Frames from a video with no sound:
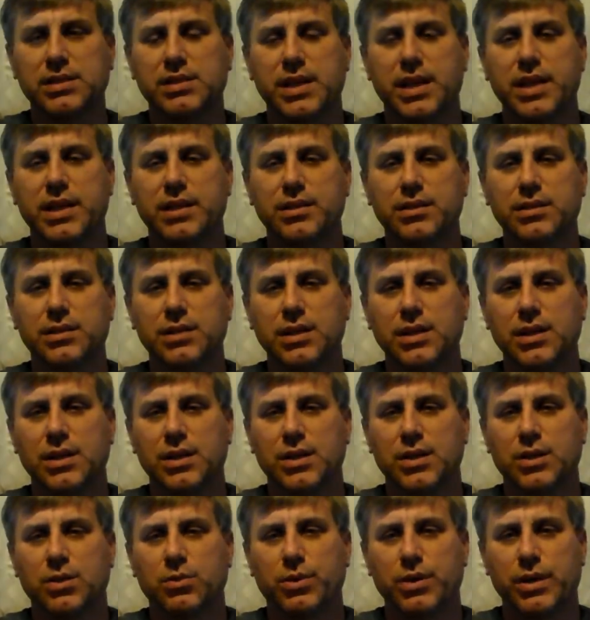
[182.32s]
container
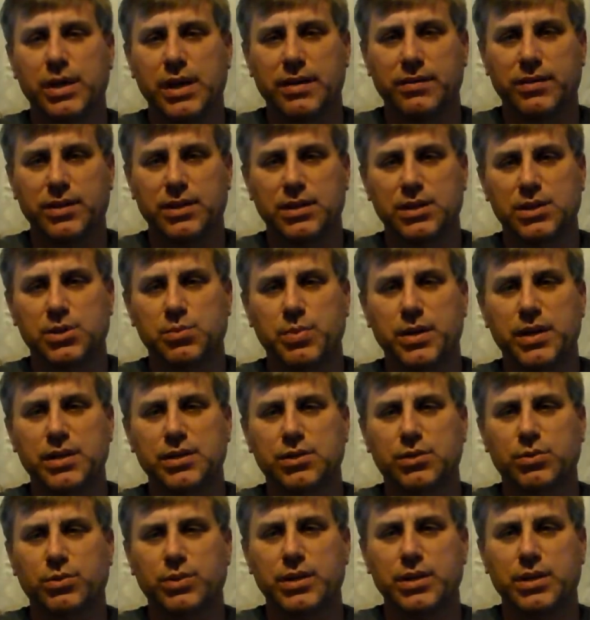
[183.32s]
where you have the
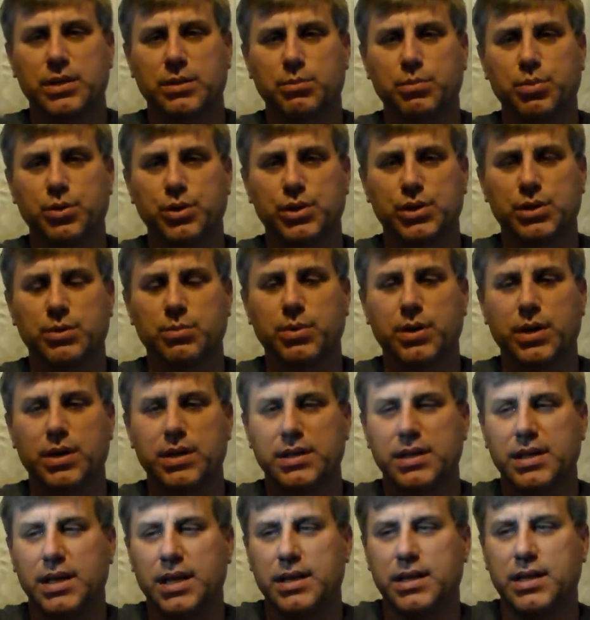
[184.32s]
dispenser where you can push the
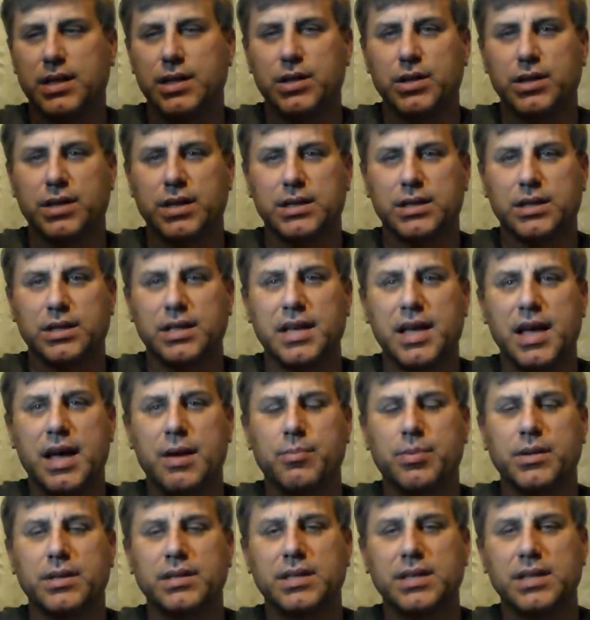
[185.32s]
button and then you got the
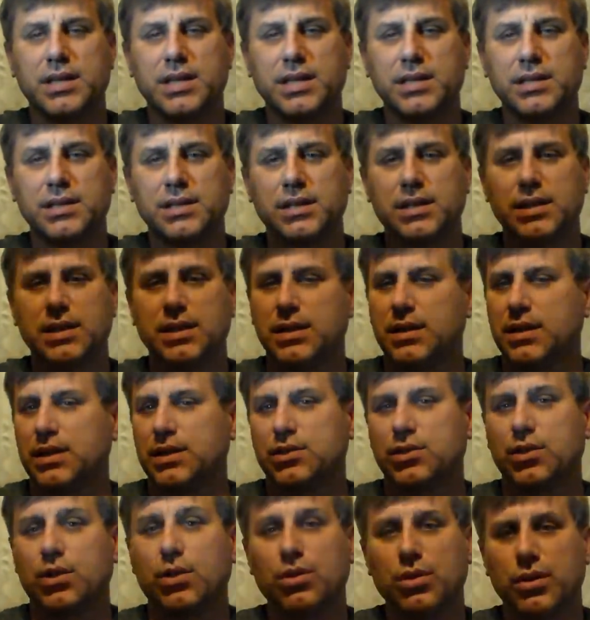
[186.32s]
cap on the end.
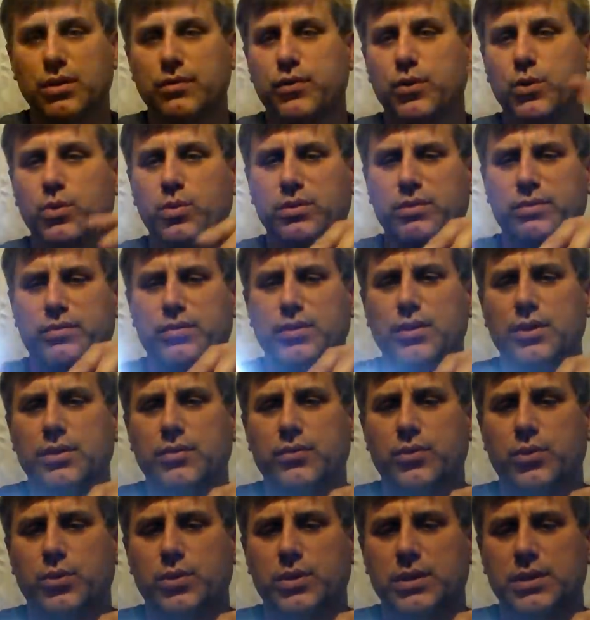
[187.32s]
So look for
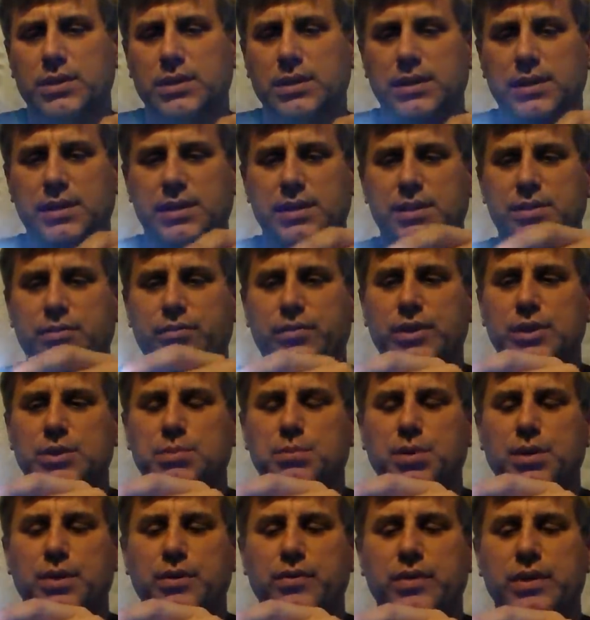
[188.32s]
look for it. This
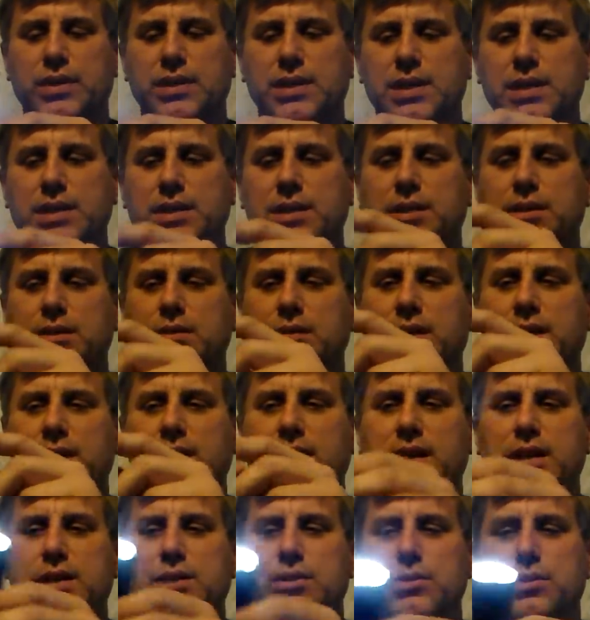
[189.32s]
fits perfect on here
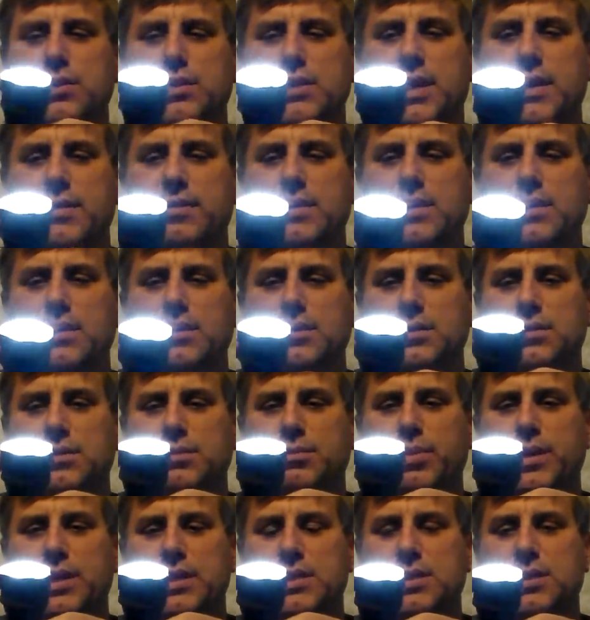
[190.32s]
and then you just have it
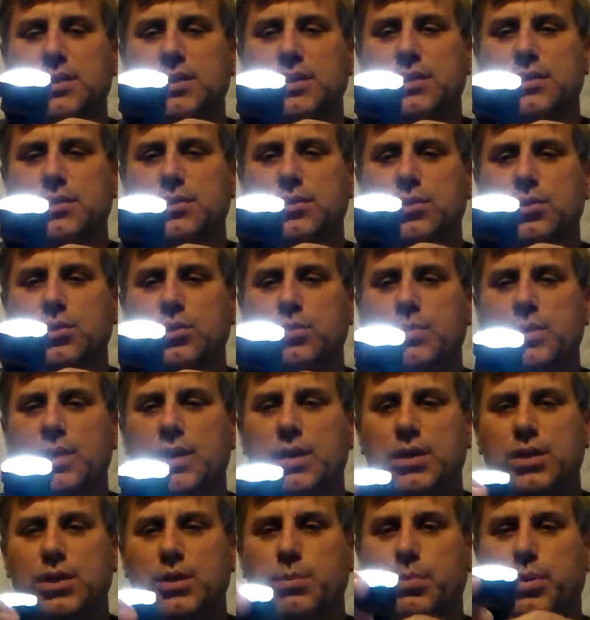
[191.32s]
bicycle inner tube,
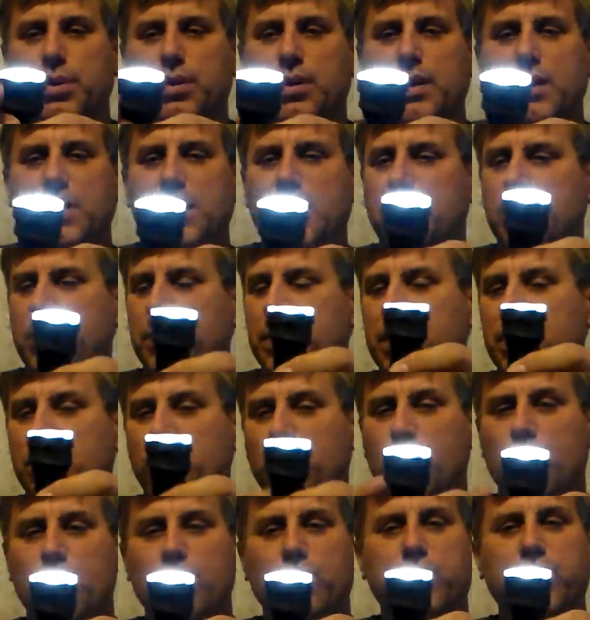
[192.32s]
you pull it up,
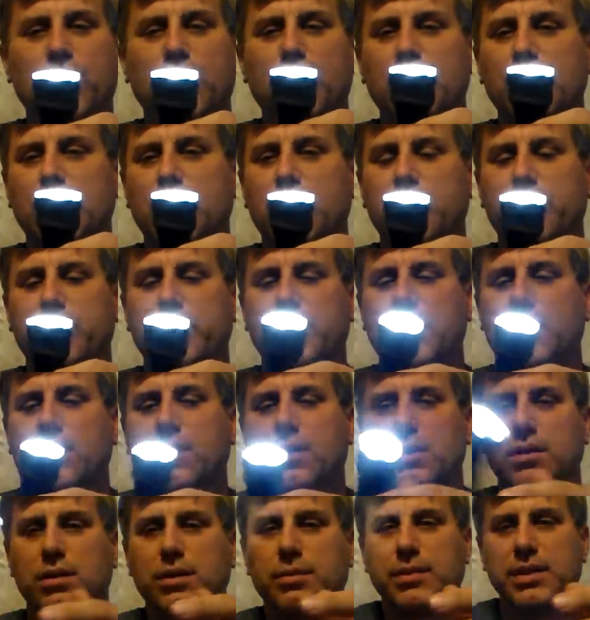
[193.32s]
it won't fall off at
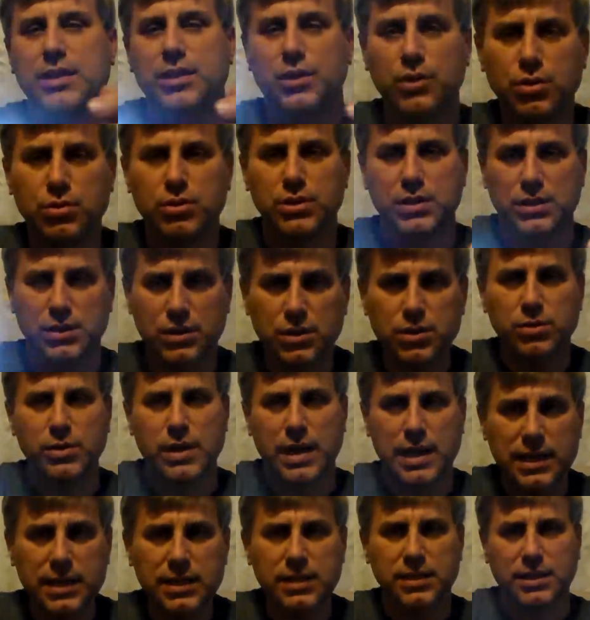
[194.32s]
all. I mean, you can
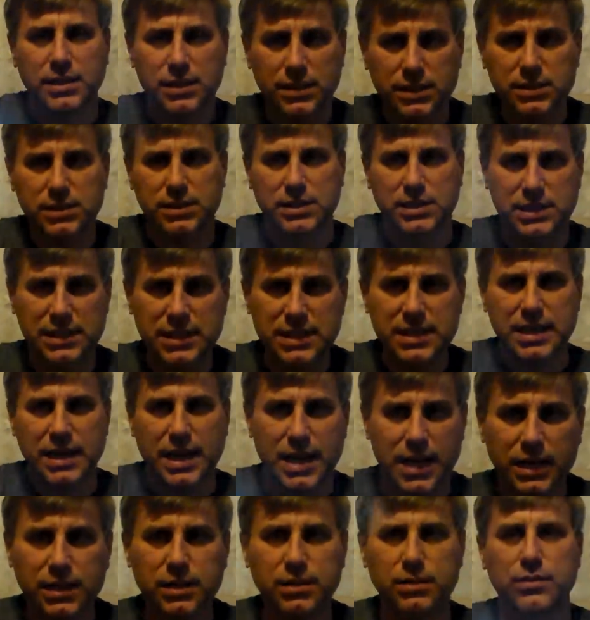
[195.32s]
do anything. This is
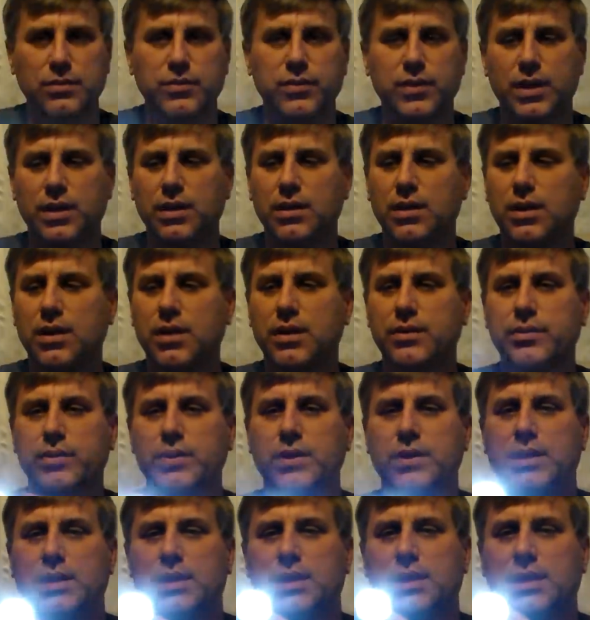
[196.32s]
not going to fall
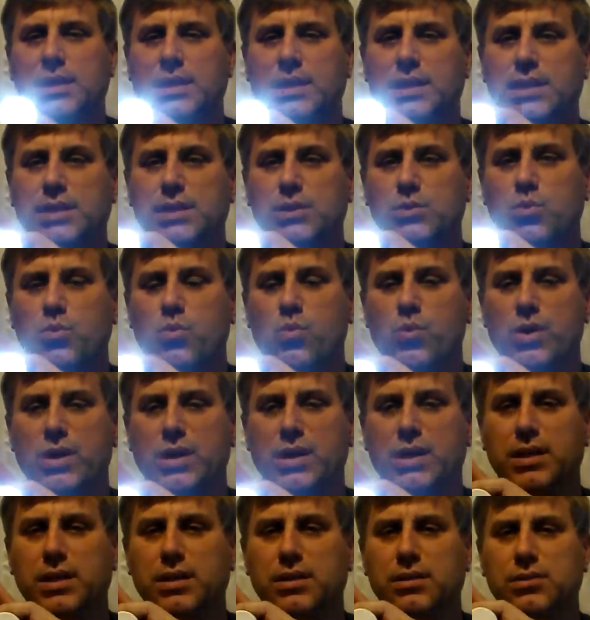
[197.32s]
off. It is
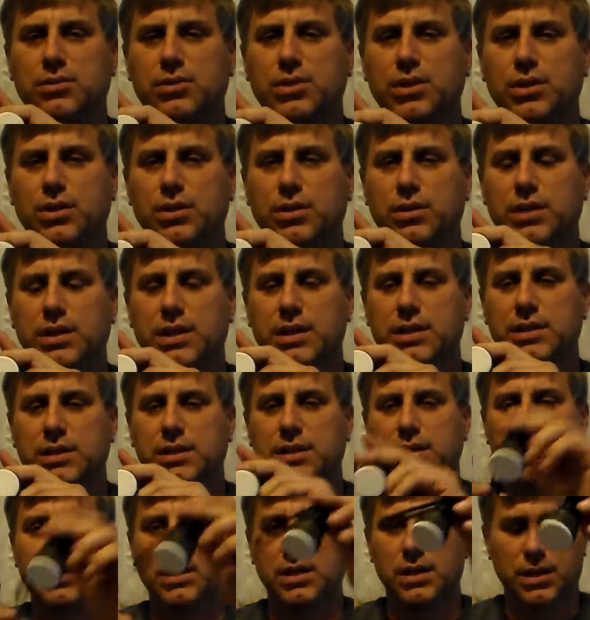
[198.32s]
well secured on
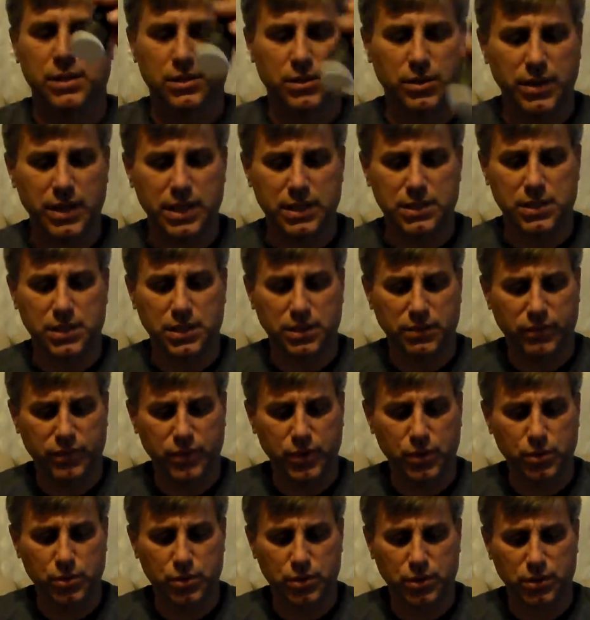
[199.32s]
there. So that's the
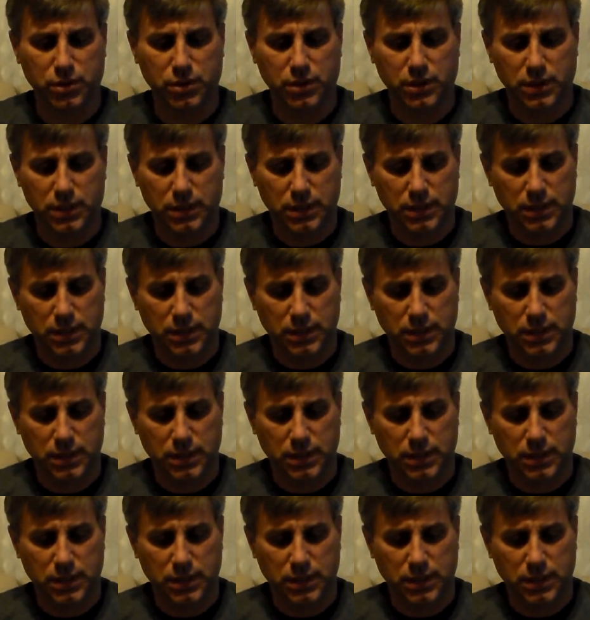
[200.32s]
diffuser.